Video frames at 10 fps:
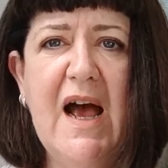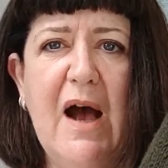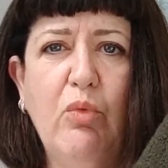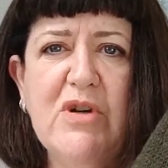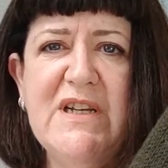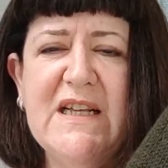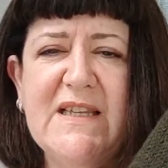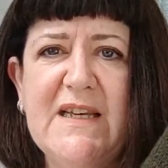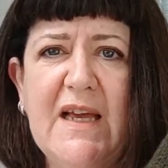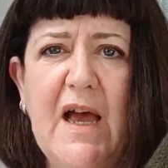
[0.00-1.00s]
I would
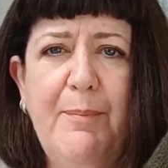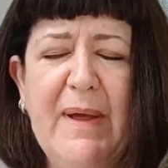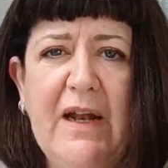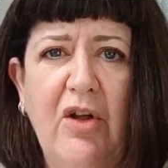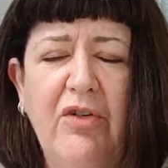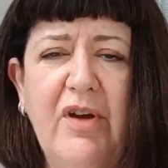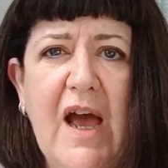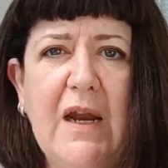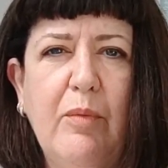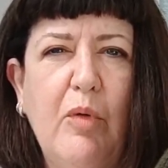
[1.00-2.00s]
knit it a bit longer,
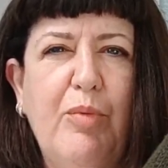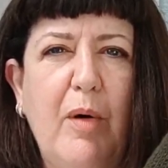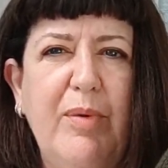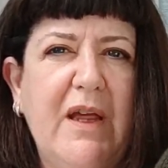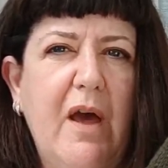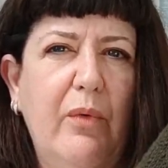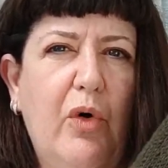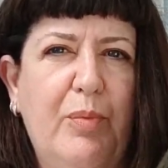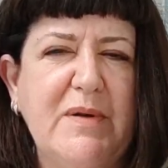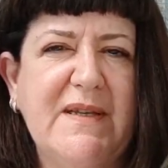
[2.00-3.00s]
and I will probably go
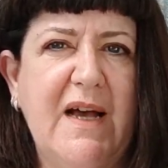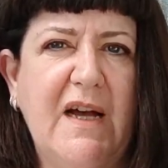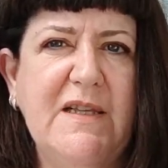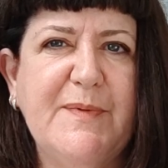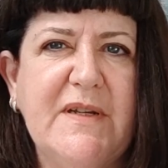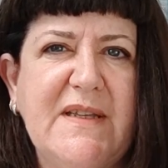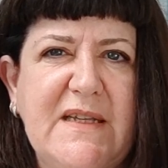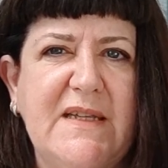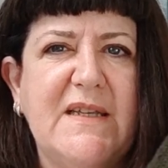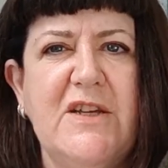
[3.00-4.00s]
up a size because
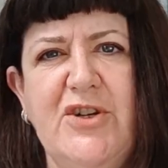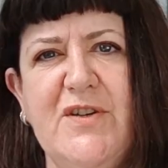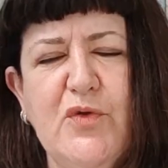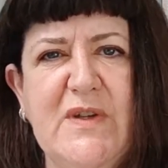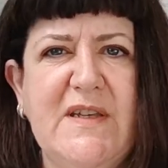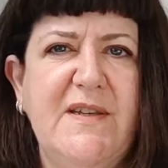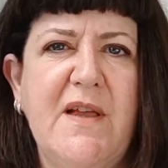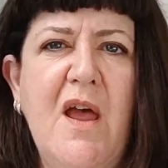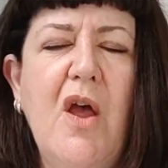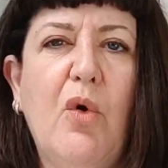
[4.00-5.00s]
this is, as you saw, this is
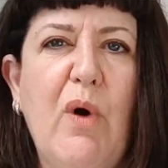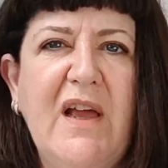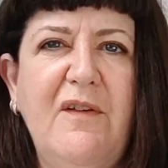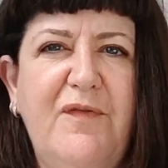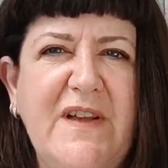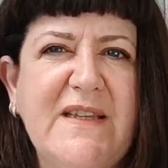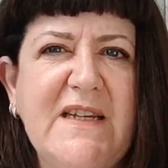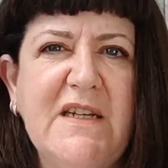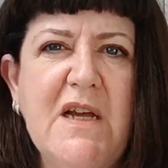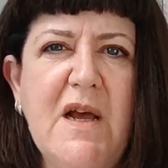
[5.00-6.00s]
quite
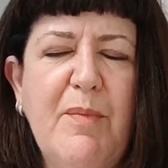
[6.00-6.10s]
fitted,